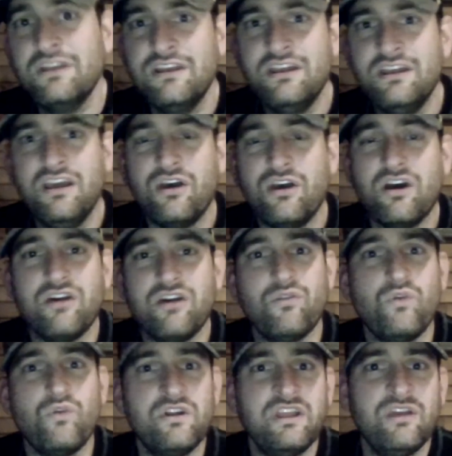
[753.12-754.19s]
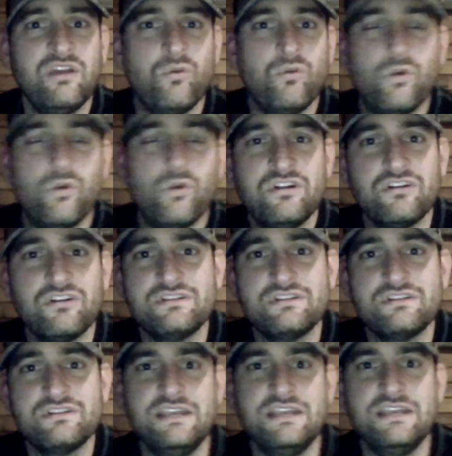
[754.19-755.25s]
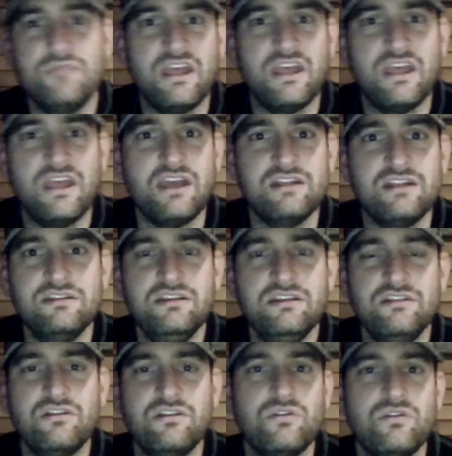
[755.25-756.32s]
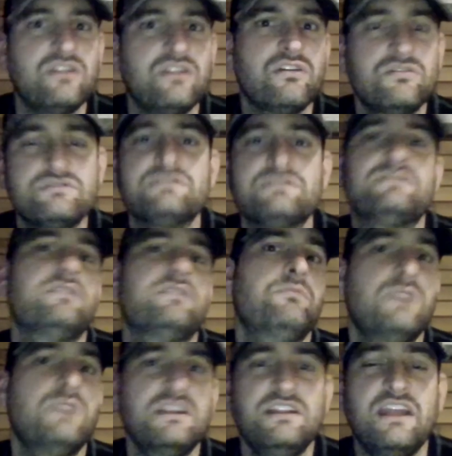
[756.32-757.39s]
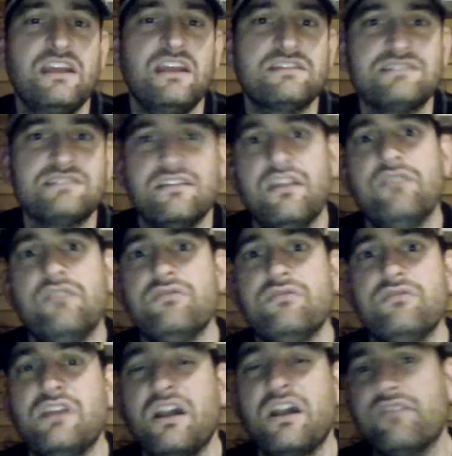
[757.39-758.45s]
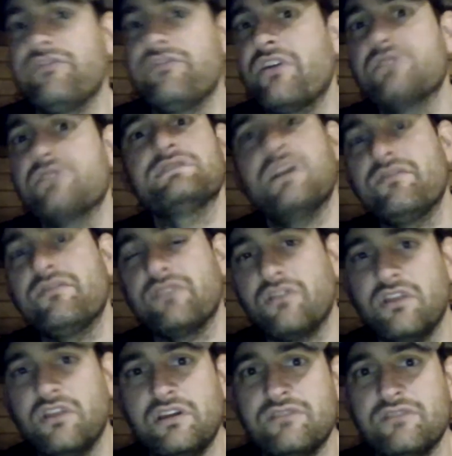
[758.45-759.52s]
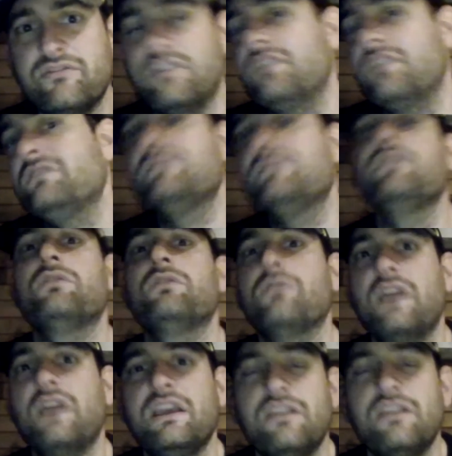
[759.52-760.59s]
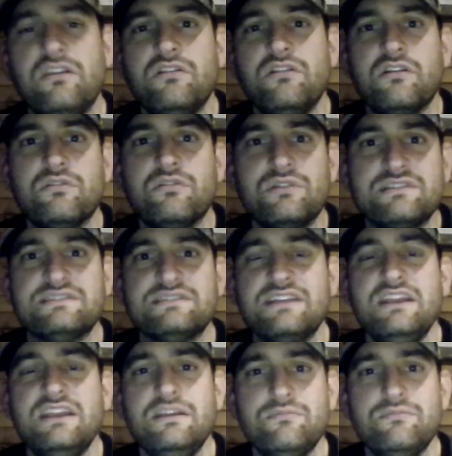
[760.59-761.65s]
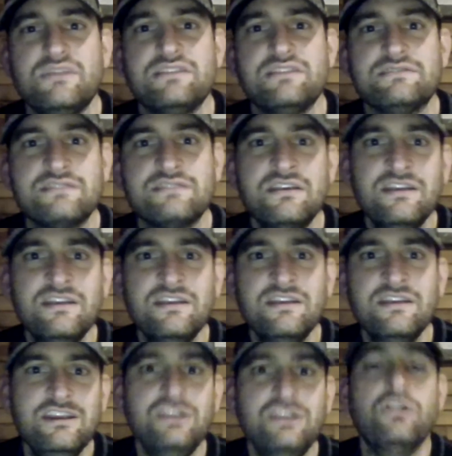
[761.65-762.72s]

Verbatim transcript: Uh, one-hit wonder team that, you know, he coaches to the big dance and then kind of falls off a cliff until, like, you know, his team is, you know,